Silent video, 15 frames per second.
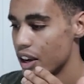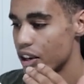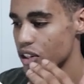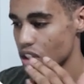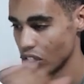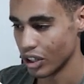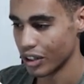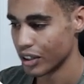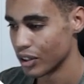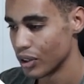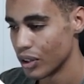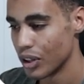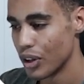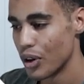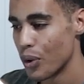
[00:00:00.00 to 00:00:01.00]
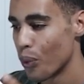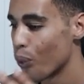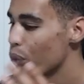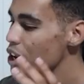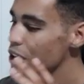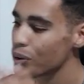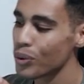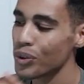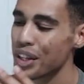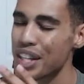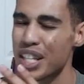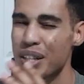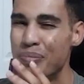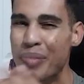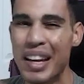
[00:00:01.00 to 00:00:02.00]
So, we could
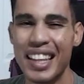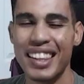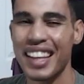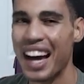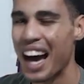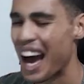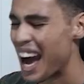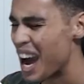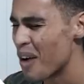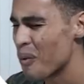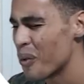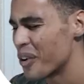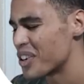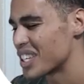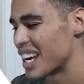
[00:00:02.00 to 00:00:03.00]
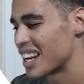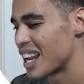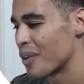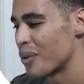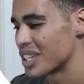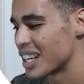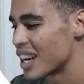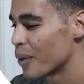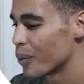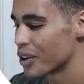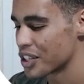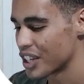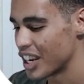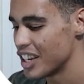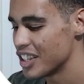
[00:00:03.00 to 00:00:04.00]
spend hours and hours and
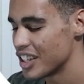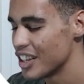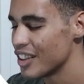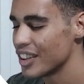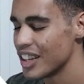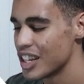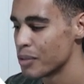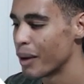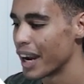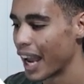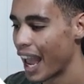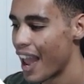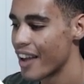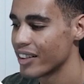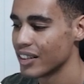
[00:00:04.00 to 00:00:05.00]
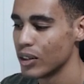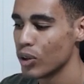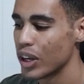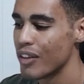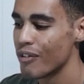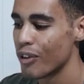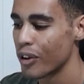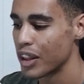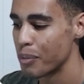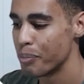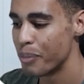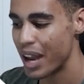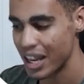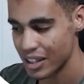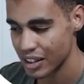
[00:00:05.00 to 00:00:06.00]
hours changing this by hand, looking for the
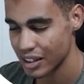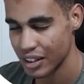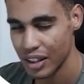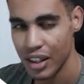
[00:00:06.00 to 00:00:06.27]
best